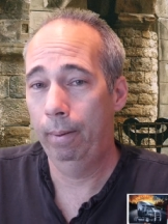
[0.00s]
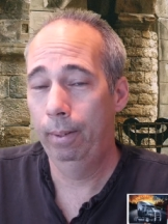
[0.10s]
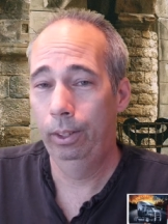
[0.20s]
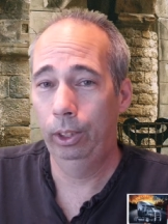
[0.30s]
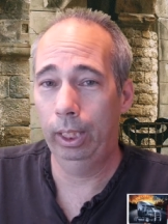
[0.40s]

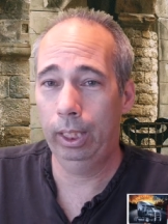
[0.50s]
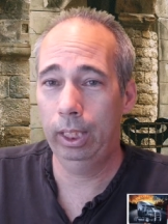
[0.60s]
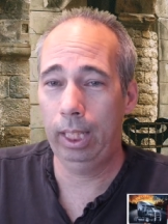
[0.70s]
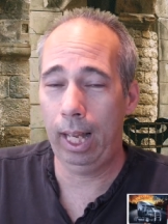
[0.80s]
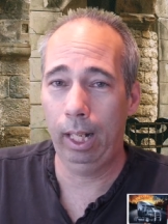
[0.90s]
So
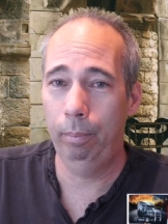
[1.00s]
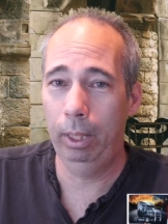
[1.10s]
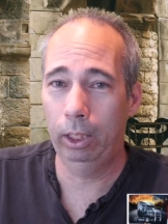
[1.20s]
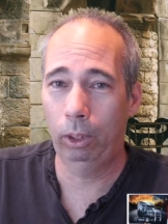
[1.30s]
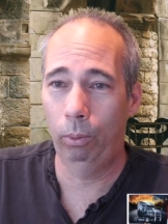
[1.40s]
it's not going to be
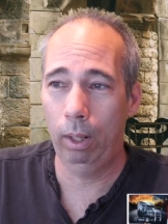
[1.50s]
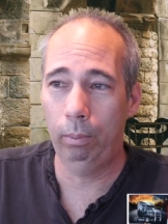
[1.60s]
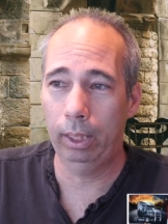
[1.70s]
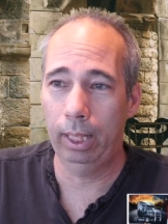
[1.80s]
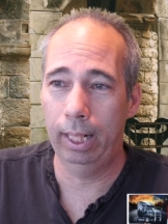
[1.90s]
just a one
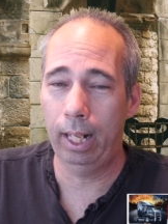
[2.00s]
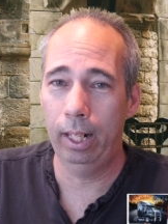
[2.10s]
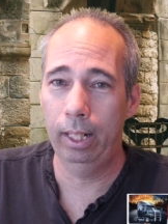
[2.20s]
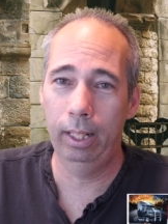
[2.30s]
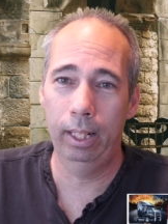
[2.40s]
month and done,
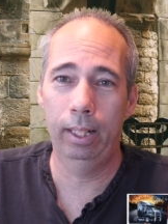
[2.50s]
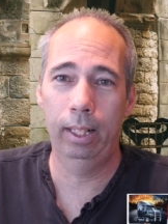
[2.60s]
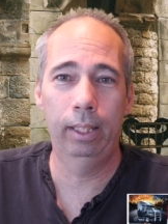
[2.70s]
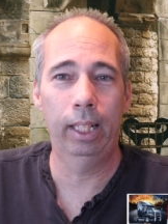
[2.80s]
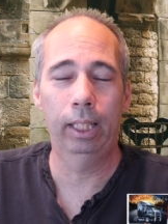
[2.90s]
and, and,
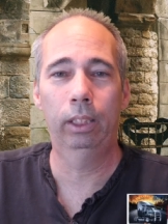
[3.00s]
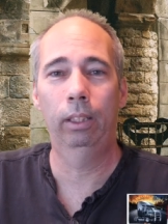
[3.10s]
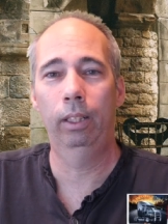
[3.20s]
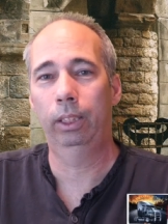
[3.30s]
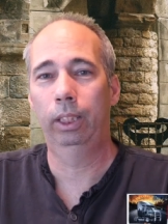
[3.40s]
and, then it's
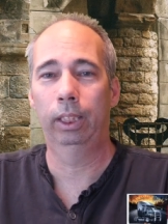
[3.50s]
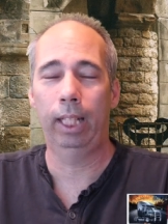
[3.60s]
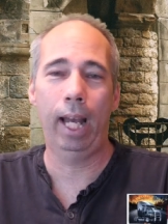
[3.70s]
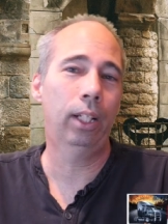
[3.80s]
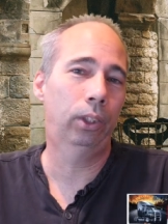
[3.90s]
it's
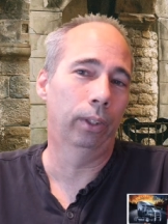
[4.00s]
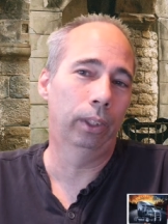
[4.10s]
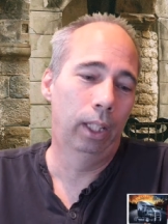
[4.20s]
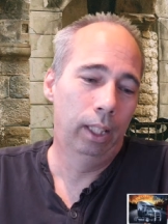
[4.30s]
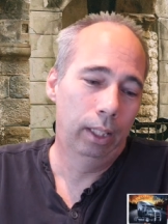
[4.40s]
disastrous.
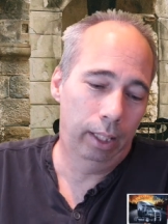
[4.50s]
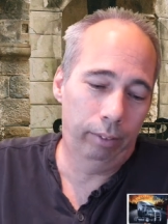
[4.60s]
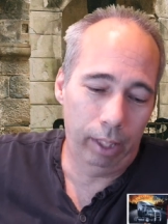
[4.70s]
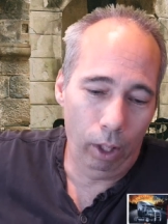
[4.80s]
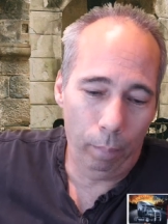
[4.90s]
If
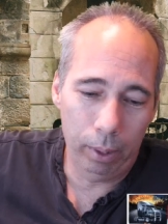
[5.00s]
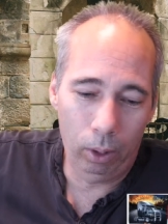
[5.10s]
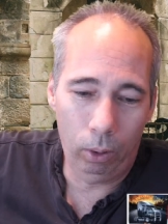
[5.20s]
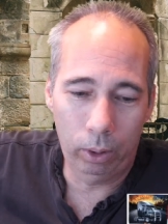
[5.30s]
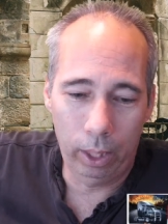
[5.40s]
they open the
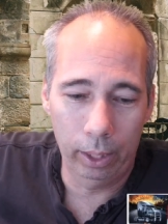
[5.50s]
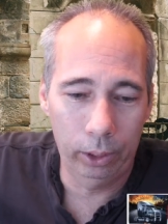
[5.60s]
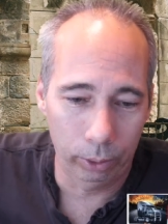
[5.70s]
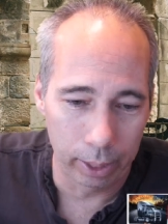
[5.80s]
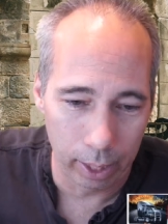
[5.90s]
whole
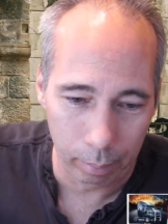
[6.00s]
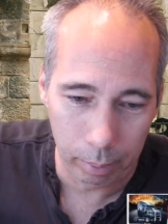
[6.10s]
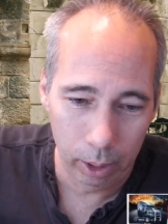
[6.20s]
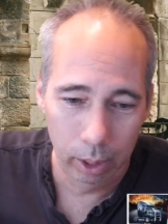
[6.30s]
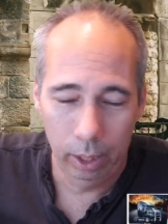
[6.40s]
country up,
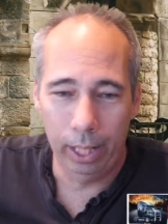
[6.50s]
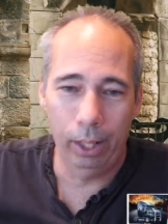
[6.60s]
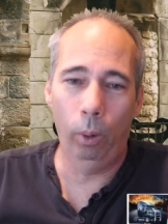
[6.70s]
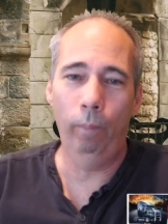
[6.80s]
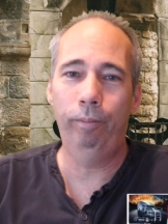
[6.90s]
and
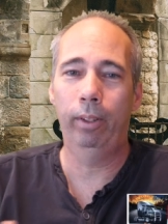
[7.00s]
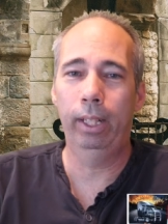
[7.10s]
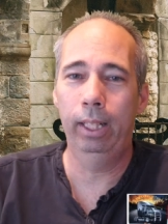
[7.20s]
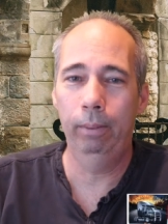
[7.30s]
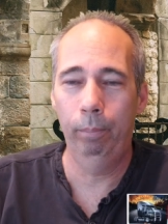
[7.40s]

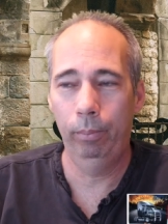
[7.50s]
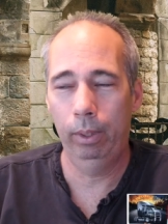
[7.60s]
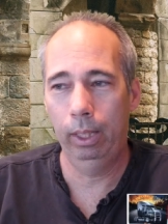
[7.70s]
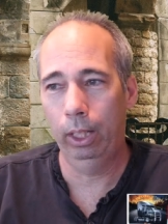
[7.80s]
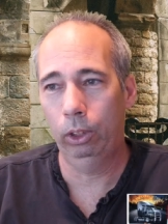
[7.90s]
hopefully,
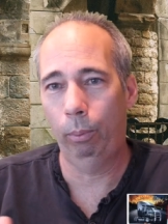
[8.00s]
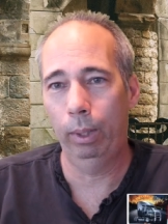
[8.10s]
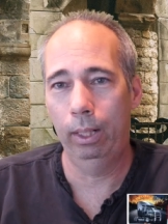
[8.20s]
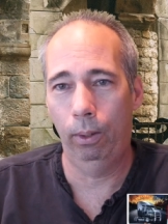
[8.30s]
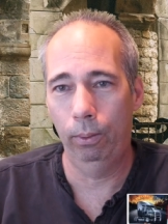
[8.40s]
here's what we
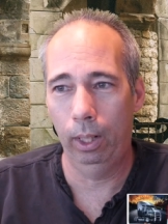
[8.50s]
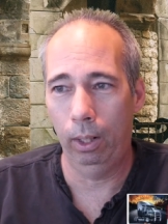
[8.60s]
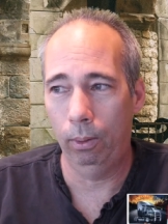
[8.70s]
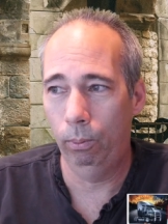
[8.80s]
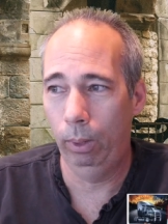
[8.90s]
don't
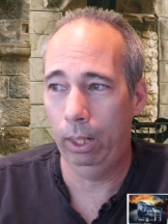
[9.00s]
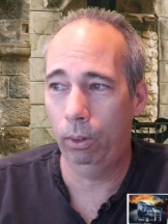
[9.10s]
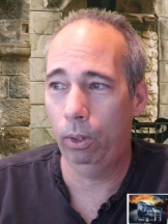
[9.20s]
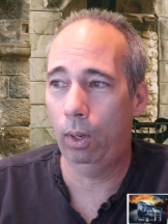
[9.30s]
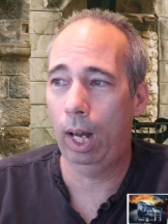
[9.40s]
know: we don't
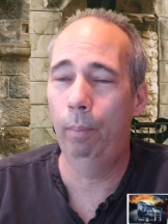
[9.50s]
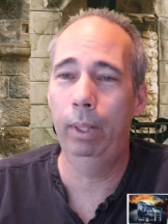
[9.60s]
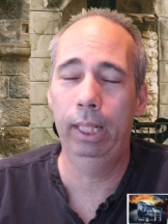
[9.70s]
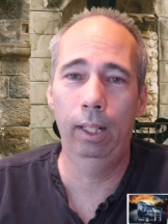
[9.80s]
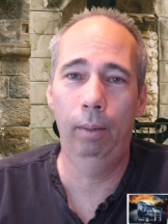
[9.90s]
know how many
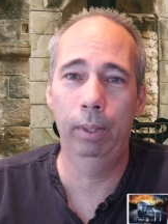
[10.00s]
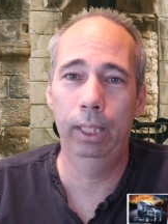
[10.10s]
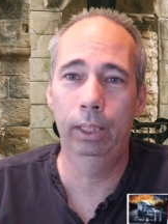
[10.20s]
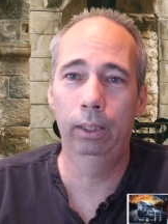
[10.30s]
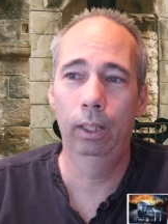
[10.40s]

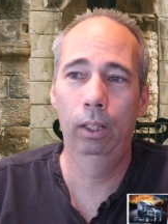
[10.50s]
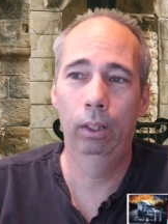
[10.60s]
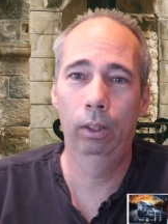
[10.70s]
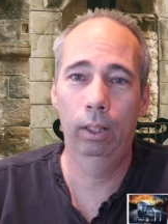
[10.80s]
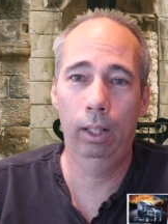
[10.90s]
companies
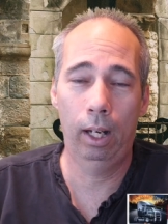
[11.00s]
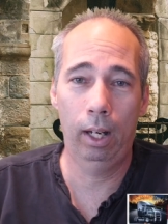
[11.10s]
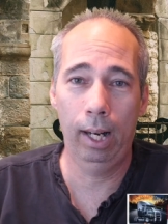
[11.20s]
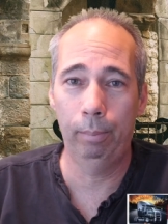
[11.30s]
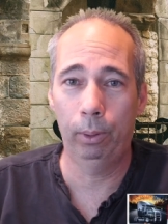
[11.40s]
are
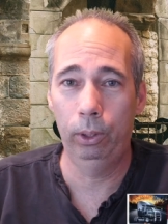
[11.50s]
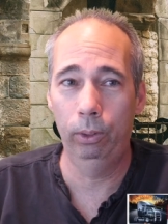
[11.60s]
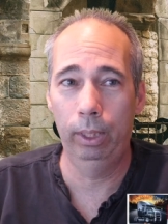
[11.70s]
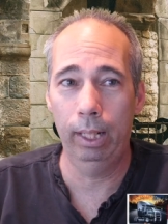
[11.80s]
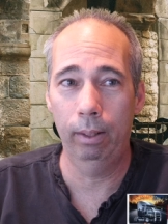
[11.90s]
able to
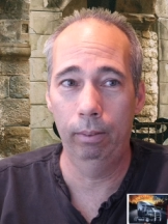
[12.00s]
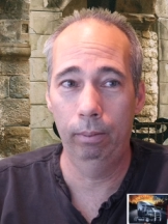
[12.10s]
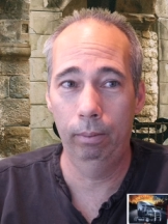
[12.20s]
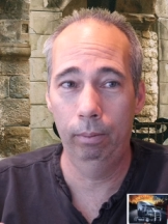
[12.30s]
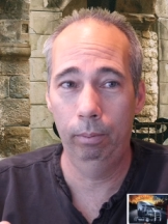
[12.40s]
get
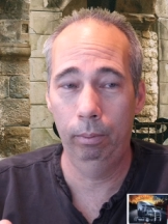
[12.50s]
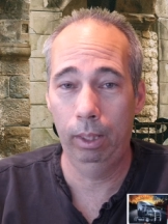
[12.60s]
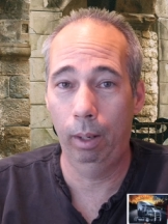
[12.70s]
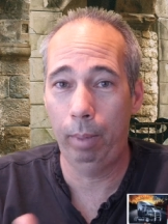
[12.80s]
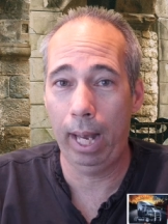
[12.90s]

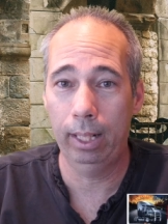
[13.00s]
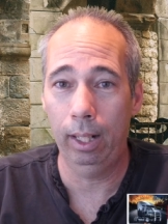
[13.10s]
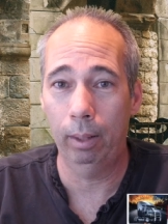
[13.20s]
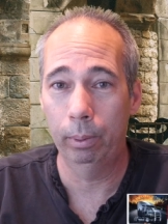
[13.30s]
come back up.